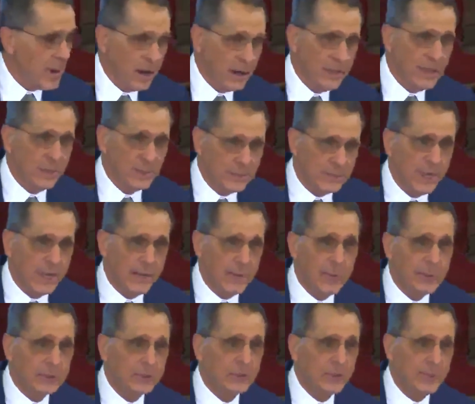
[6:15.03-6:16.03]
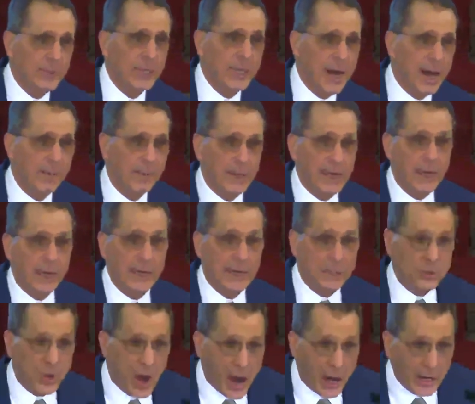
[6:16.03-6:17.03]
Part of their study was to become legally
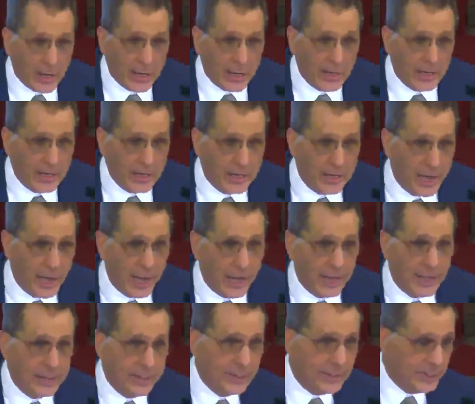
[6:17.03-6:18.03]
drunk. Okay.